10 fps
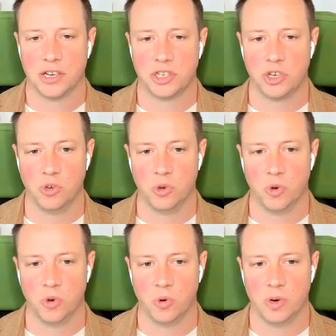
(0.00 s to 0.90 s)

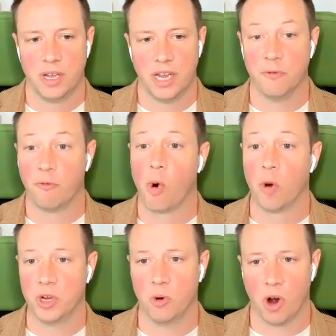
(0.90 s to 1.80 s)
to inform
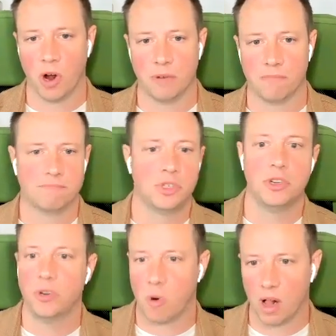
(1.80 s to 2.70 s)
you on, do
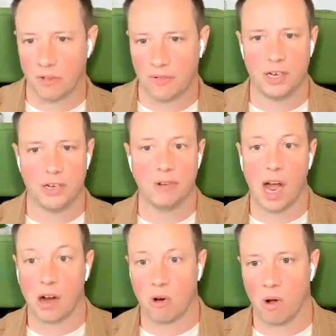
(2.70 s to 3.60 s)
you qualify, do you
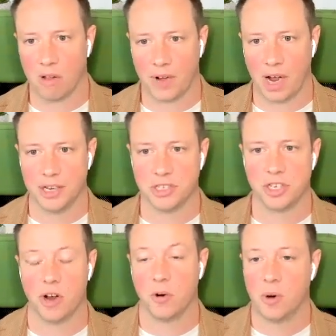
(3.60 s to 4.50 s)
not qualify? And
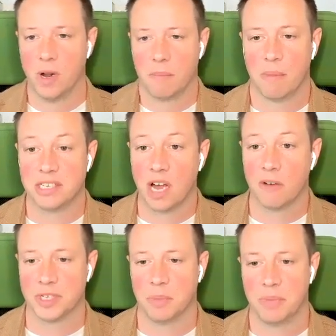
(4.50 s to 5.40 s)
so
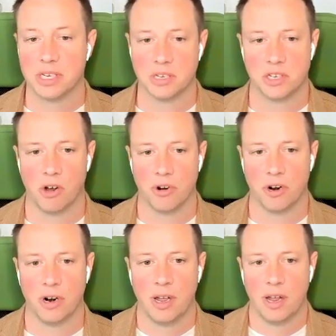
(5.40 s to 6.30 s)
myself as a business
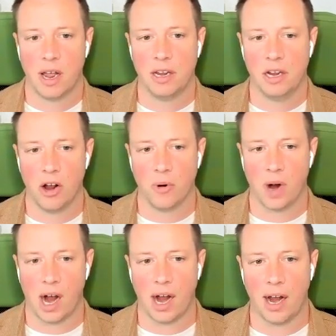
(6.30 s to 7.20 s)
owner,
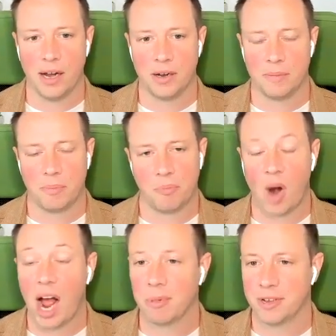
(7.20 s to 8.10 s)
I
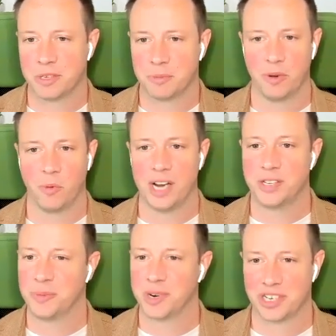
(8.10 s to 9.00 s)
probably have spent way
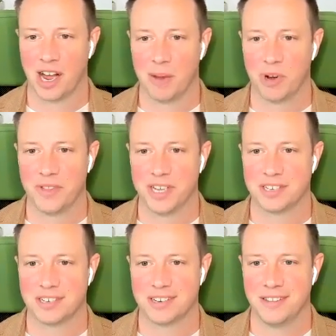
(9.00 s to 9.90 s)
too much time on
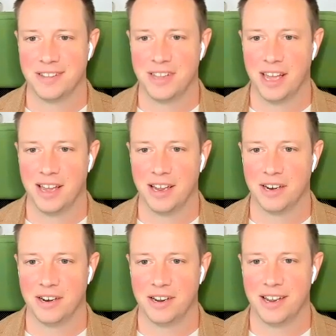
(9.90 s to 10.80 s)
this
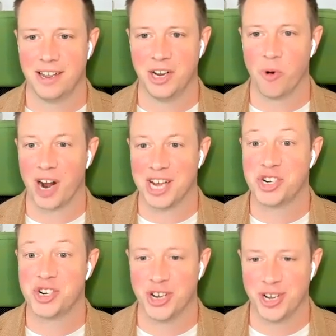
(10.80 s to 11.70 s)
than, what I
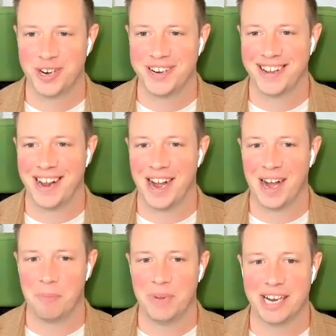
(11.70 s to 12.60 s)
should,
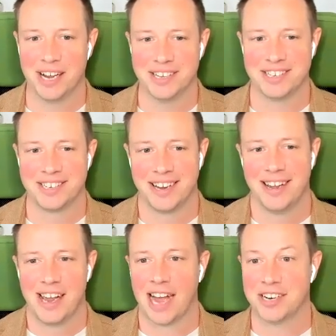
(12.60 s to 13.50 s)
because
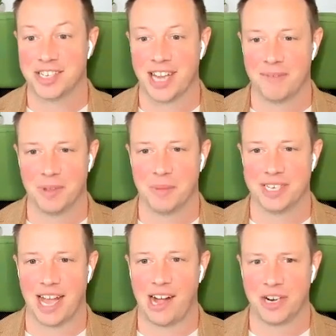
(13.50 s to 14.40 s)
I just have the
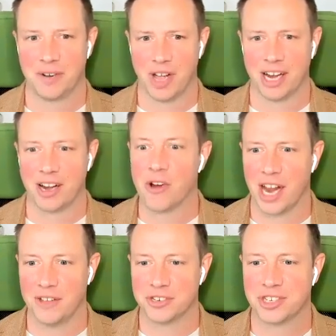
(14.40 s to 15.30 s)
mentality of like,
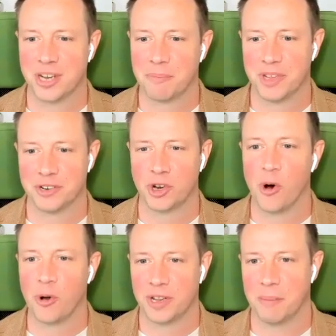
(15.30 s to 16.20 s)
okay, there's
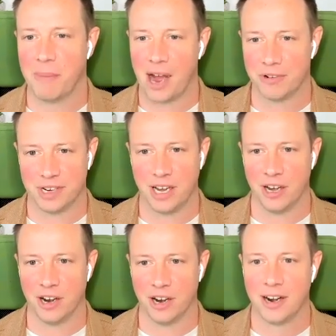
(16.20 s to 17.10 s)
gold in the mountain
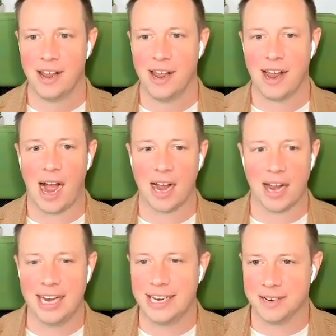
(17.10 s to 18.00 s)
here.
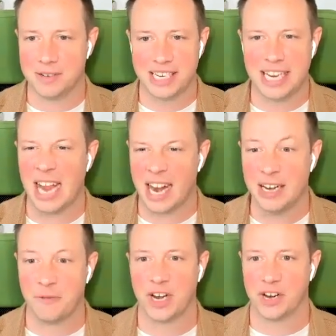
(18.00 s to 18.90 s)
I need
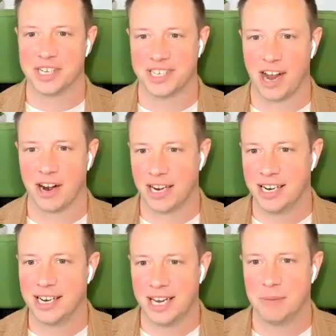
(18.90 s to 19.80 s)
to figure this out.
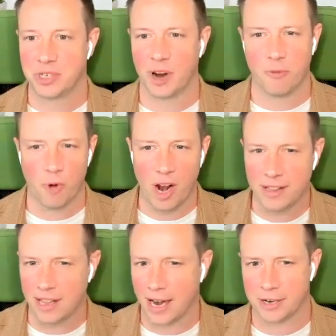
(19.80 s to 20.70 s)
So I've read
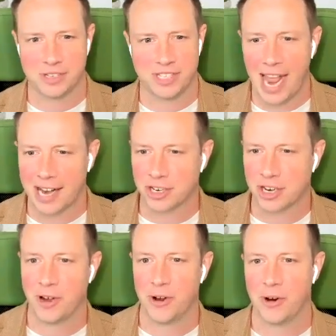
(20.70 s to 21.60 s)
like tax
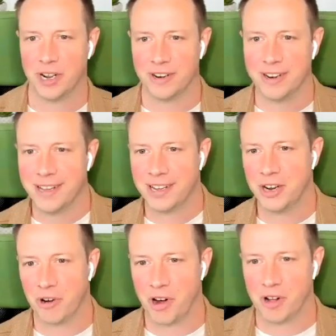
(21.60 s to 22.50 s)
code and,
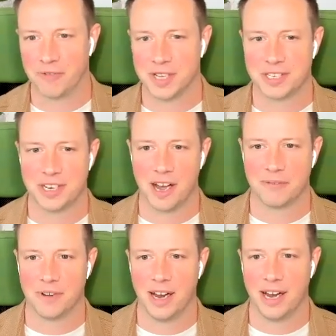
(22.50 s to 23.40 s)
and all of this
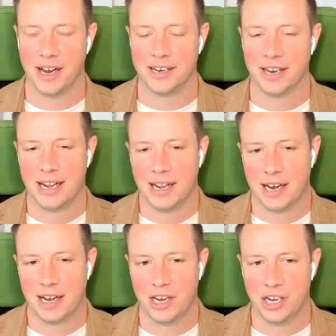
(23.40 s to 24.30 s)
stuff, and,
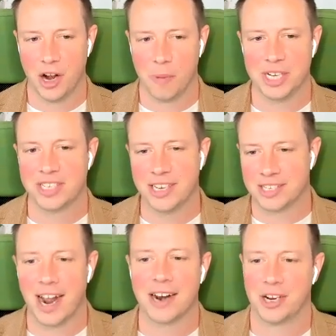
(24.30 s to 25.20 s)
but it's
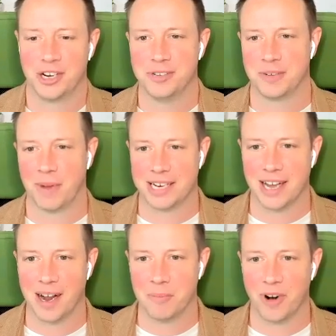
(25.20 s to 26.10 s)
not a good use of my
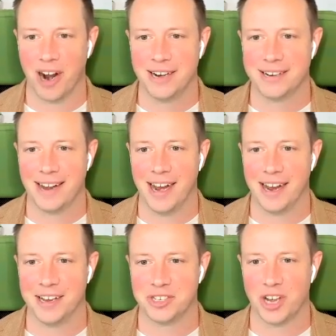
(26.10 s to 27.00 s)
time. Right.
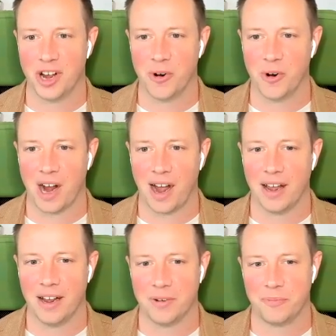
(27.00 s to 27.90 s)
And so
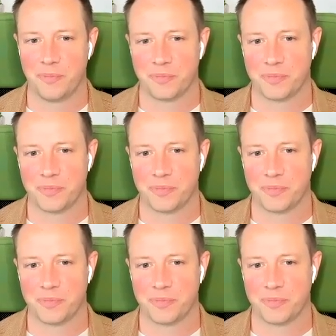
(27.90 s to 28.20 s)
a